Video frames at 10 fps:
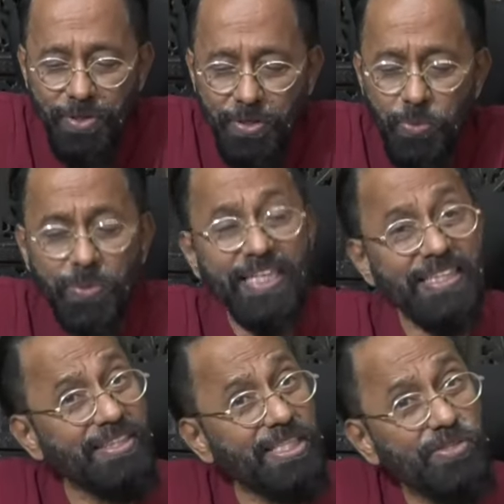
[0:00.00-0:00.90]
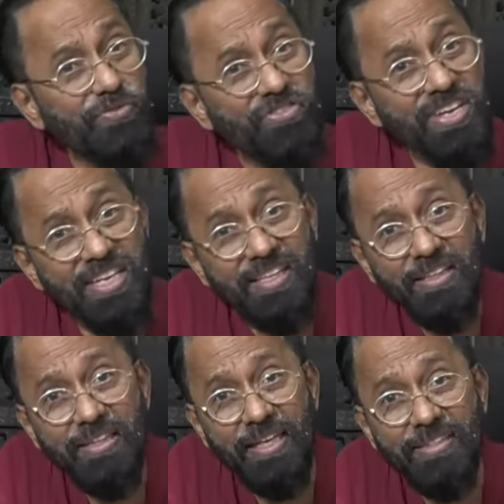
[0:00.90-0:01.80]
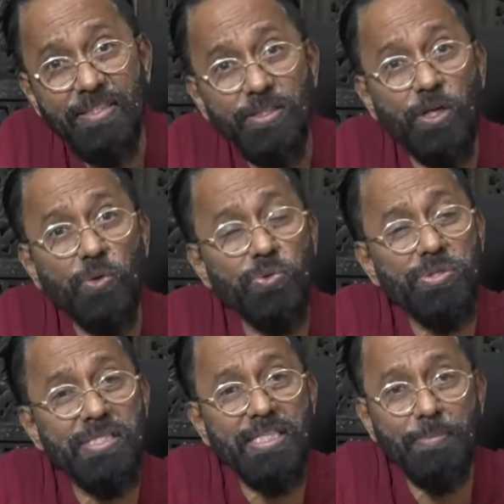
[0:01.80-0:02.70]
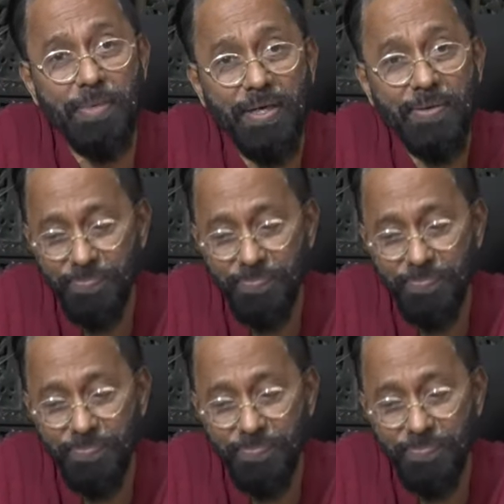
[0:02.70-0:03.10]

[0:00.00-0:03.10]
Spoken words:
You get this feel that Telugu cinema